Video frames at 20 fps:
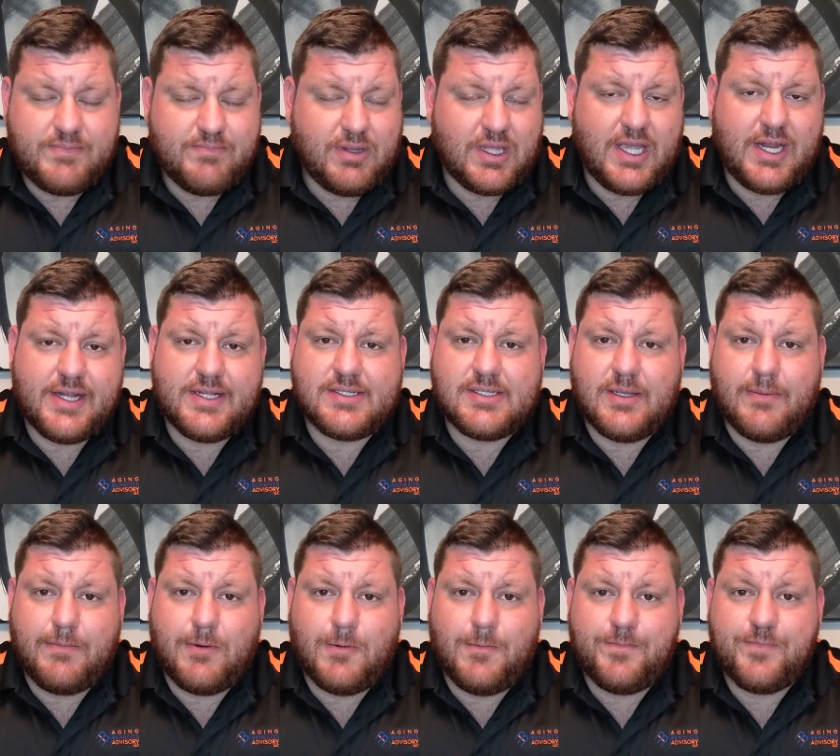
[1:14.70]
Plain and
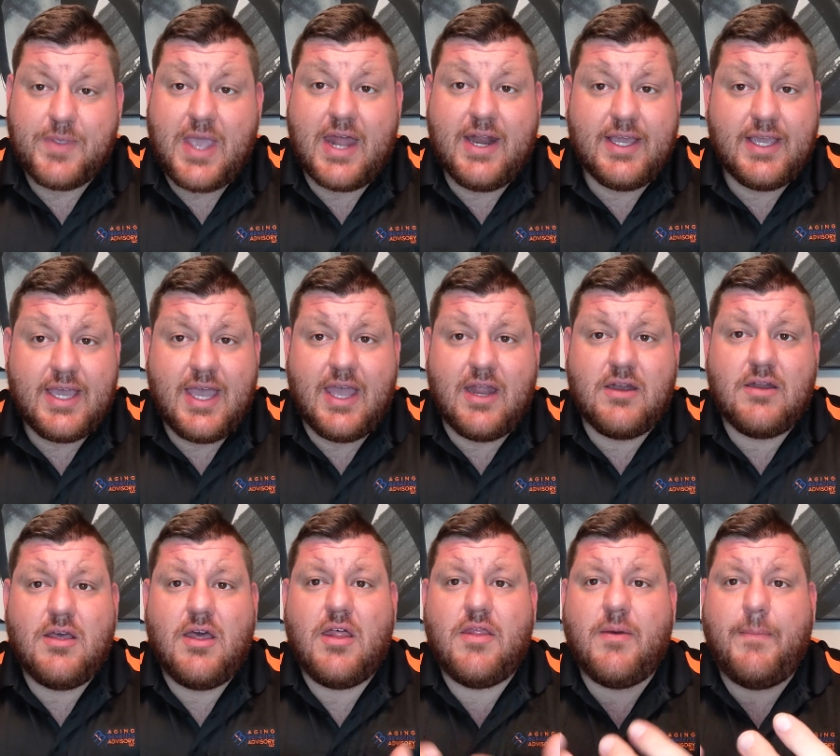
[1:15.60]
simple. And
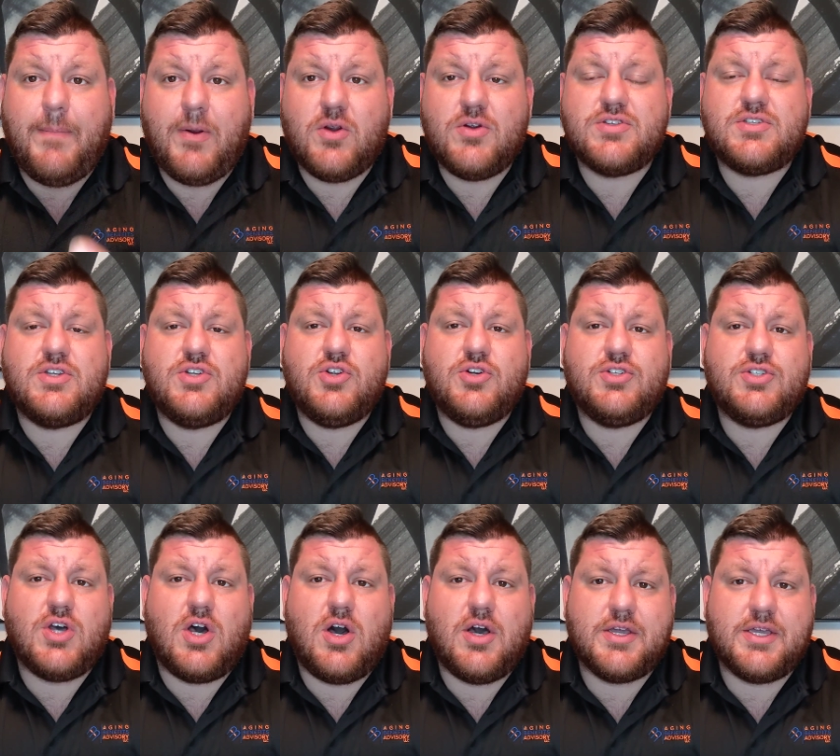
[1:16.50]
again, the person you're
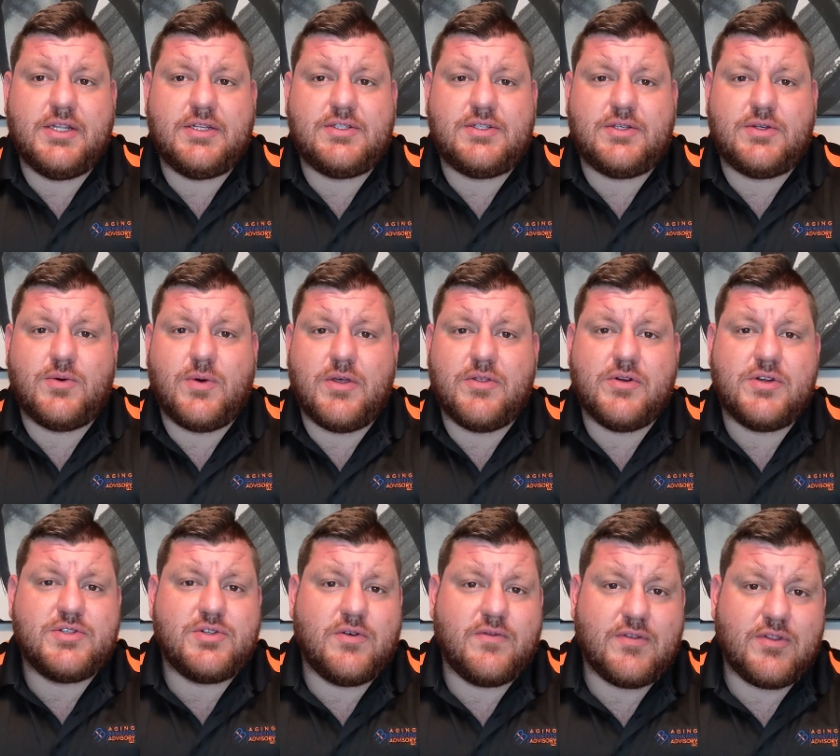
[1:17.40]
talking to, whether
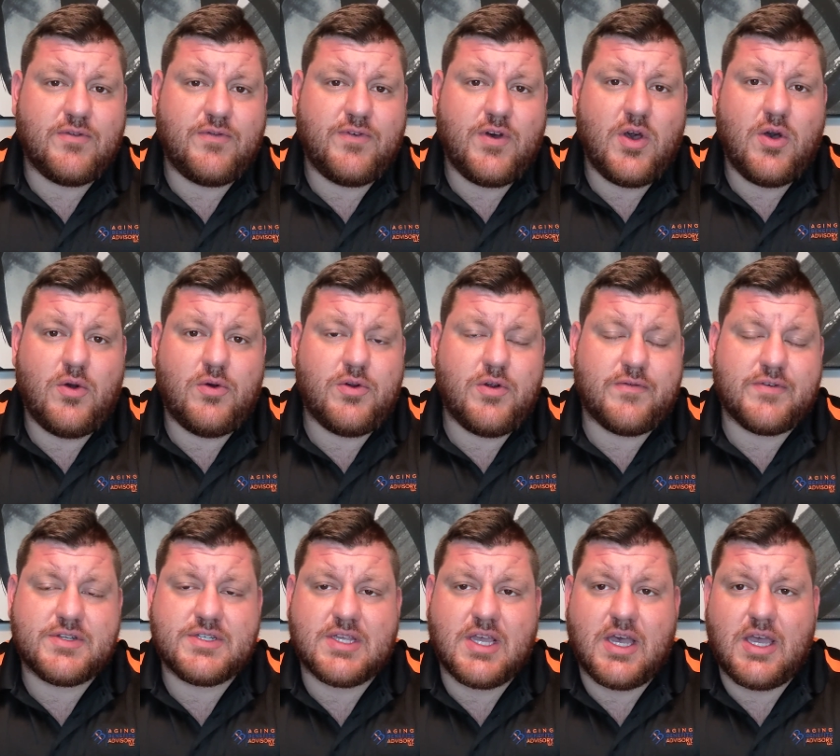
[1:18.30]
it's over the phone,
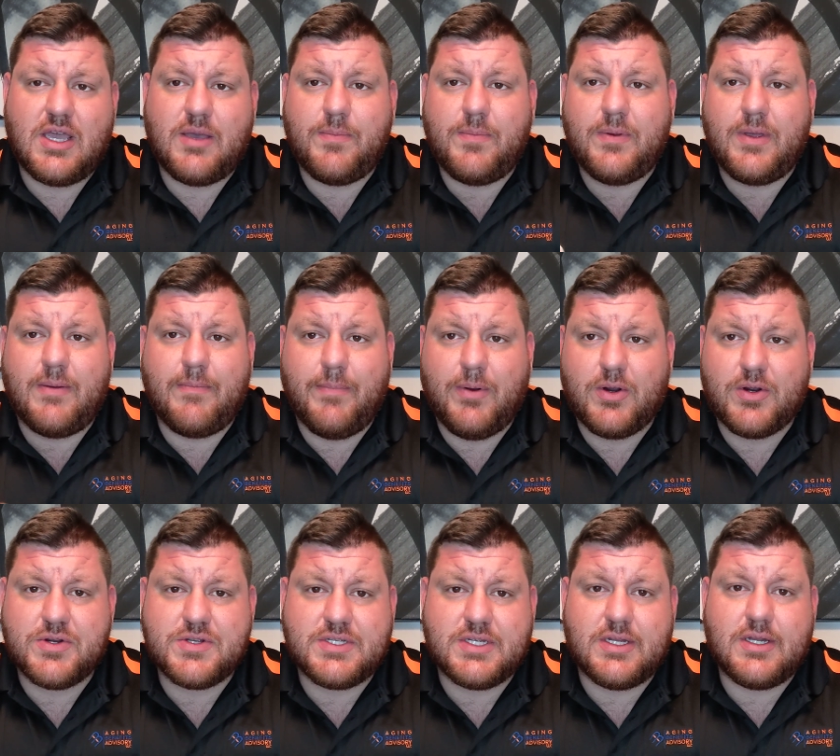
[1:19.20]
over Skype, in
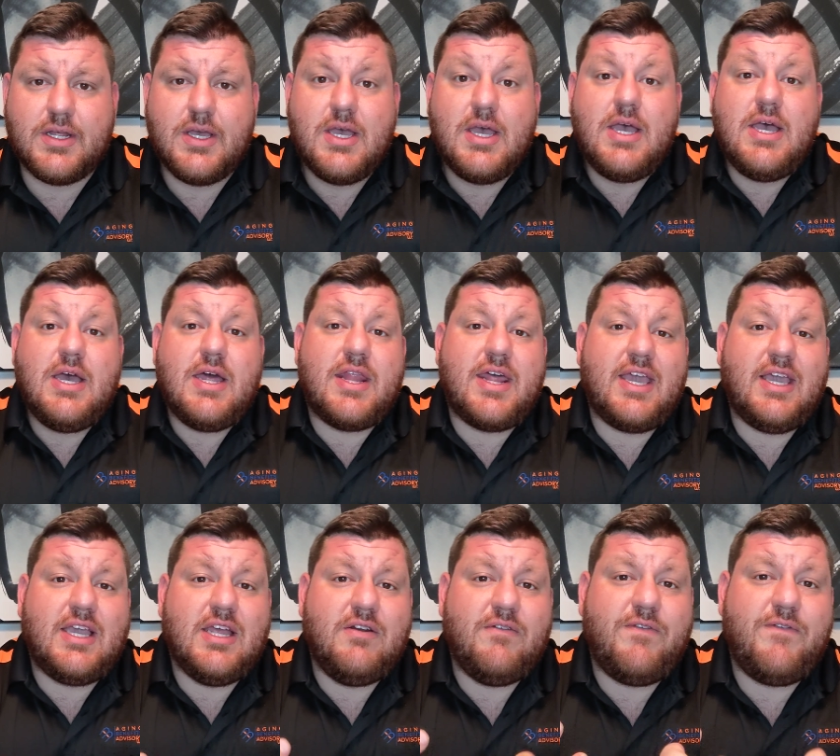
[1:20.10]
person, they
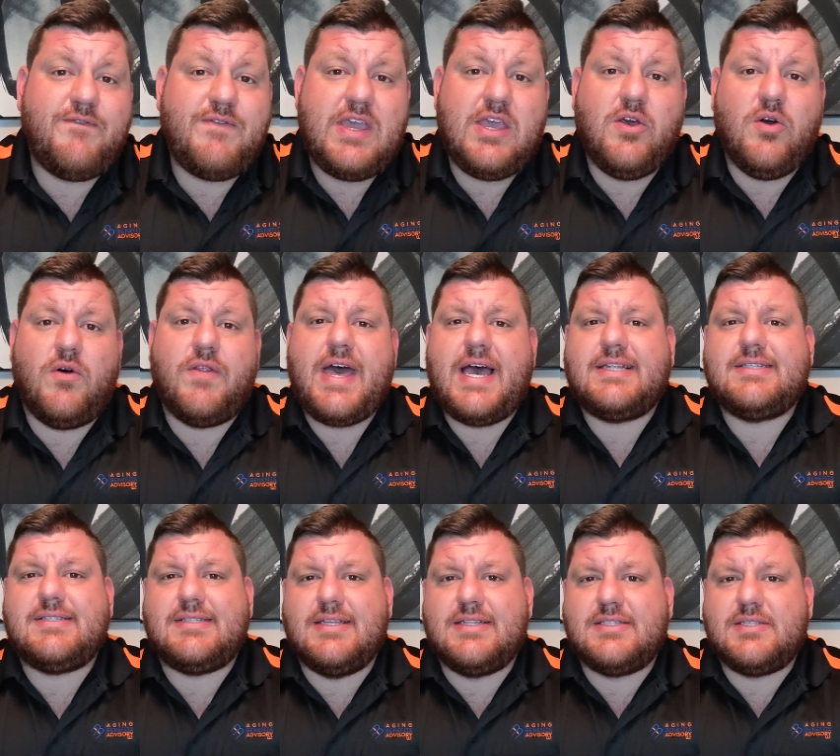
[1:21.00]
can feel that
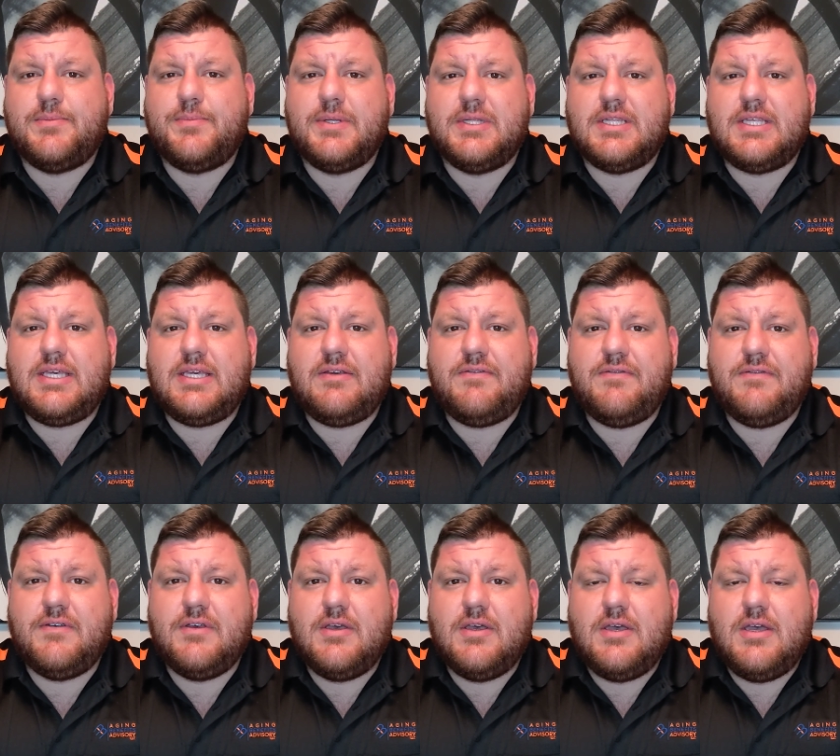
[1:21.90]
sense of
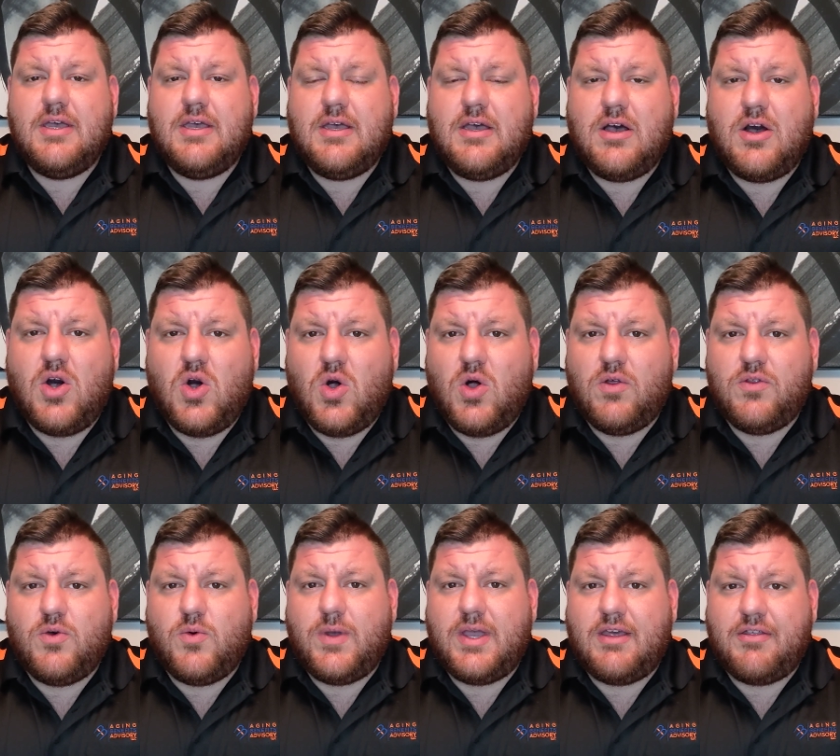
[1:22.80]
belief
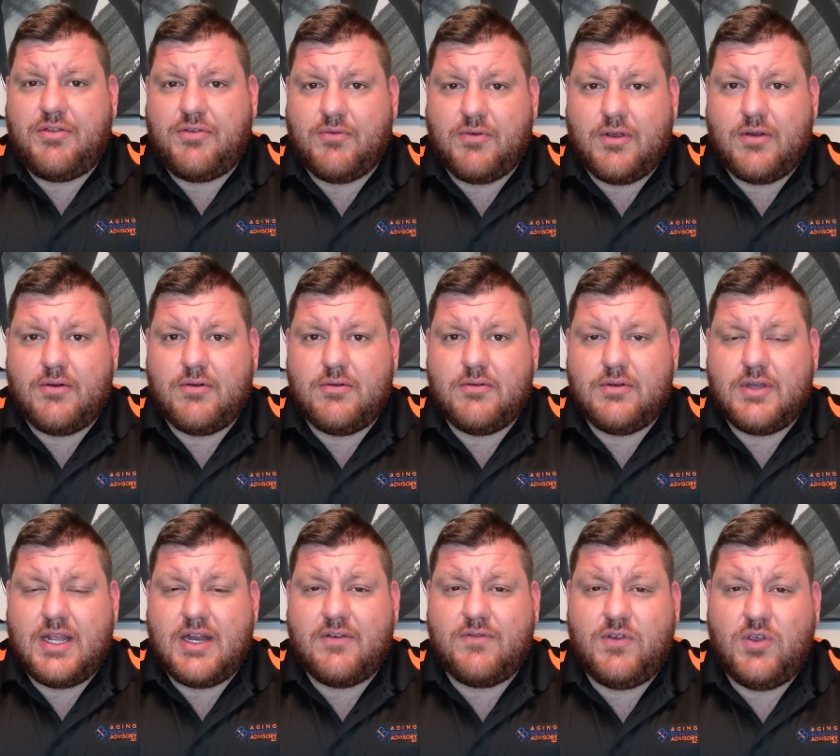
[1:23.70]
all the way through.
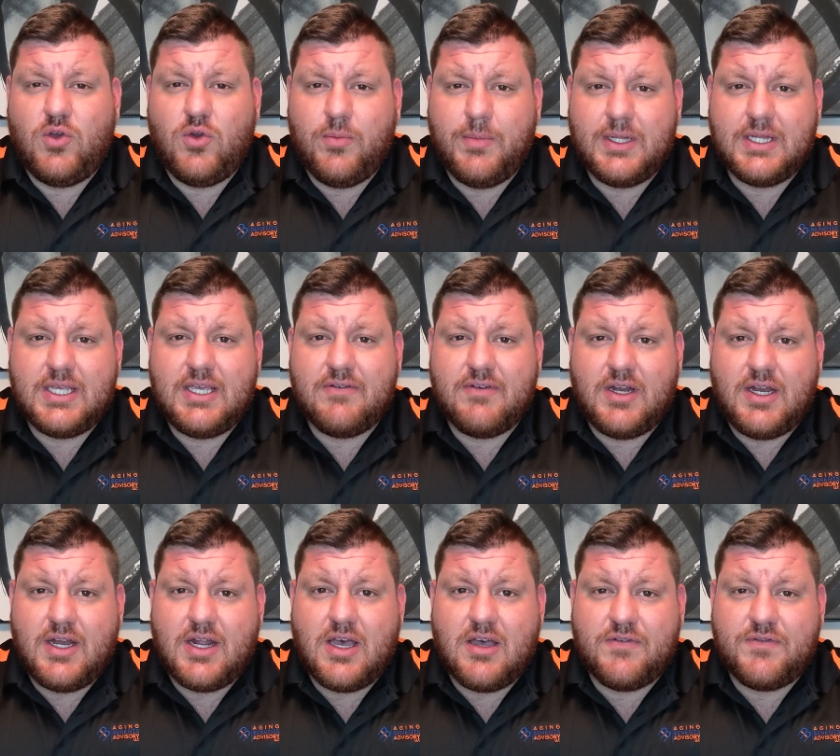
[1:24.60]
And if you believe it
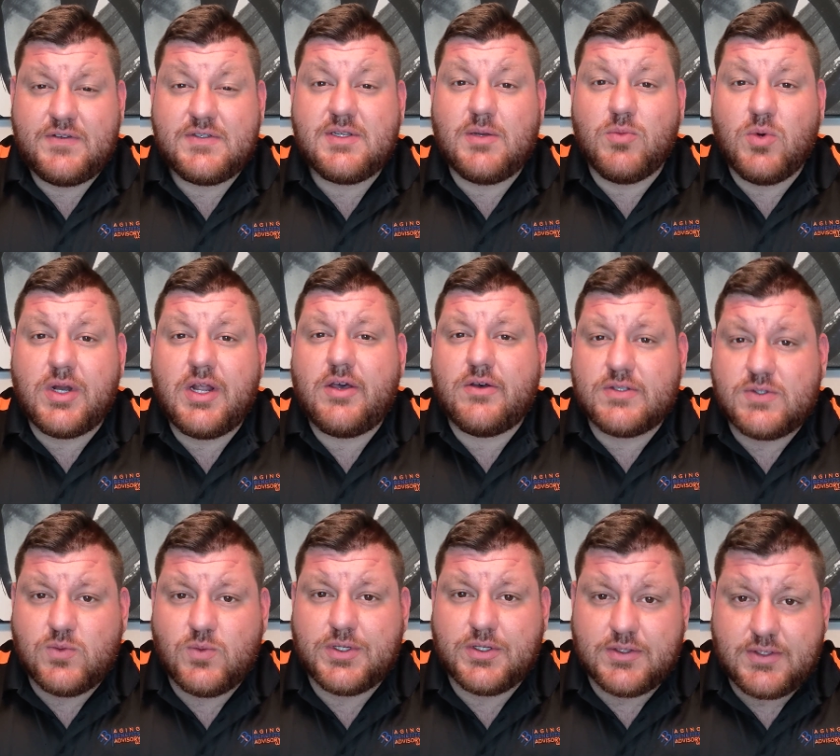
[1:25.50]
enough, someone
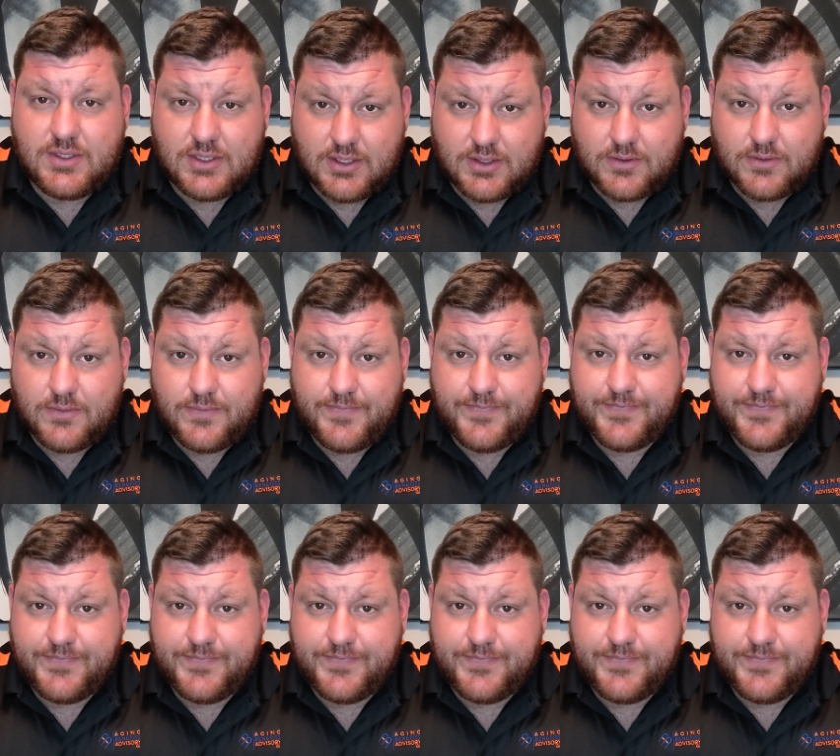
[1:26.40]
else will too.